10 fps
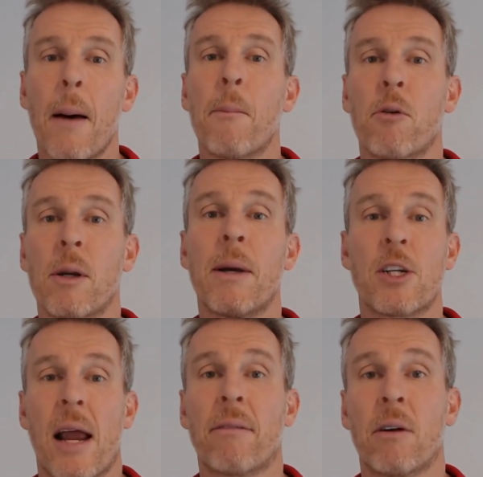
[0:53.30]
Pretty
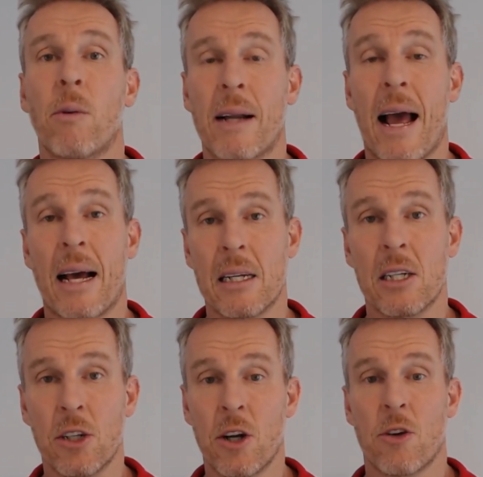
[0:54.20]
much everyone has
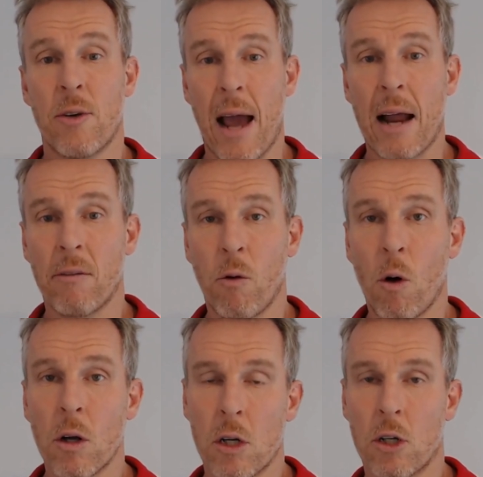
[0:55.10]
Cert 3 and 4.
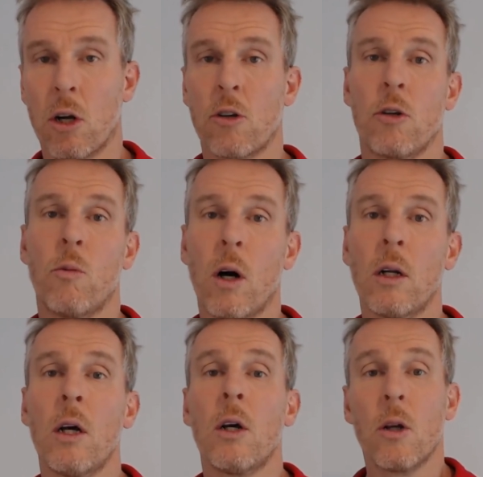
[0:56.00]
So don't do
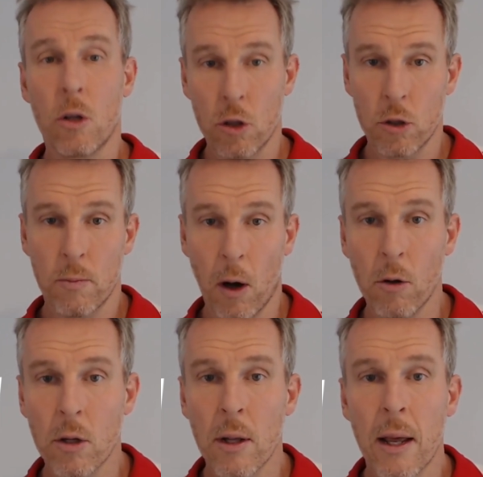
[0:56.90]
one, do
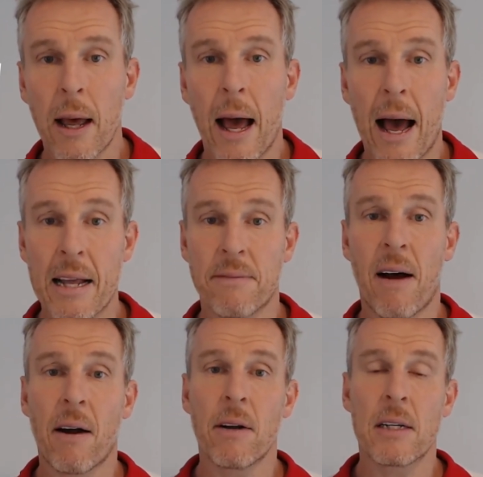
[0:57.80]
both. As
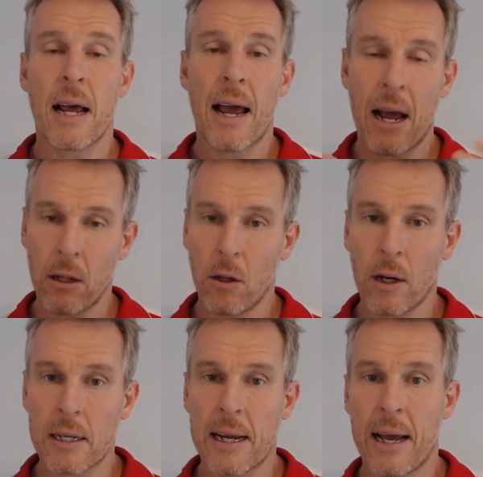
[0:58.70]
far as how long
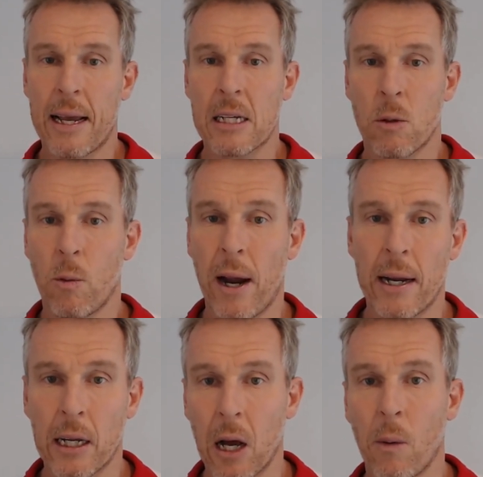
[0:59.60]
it takes, where
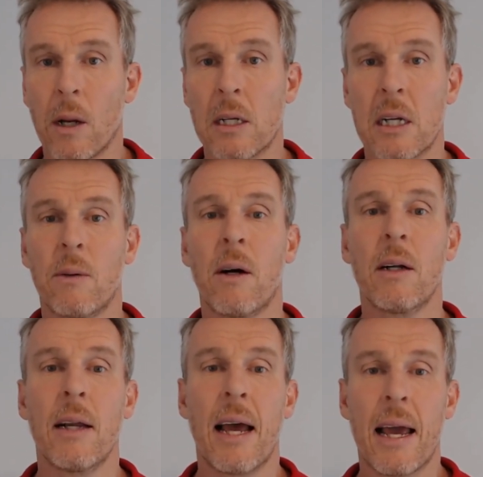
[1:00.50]
to go, and so
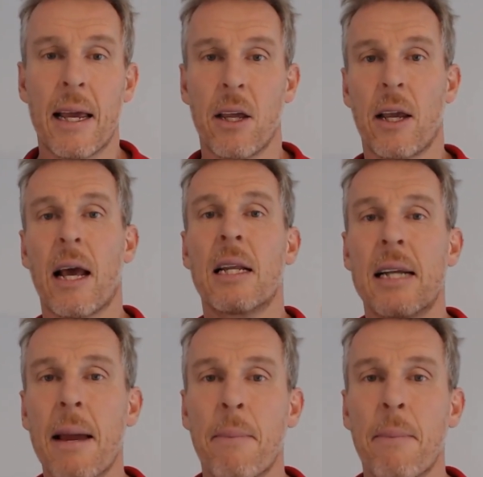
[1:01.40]
on, you get the same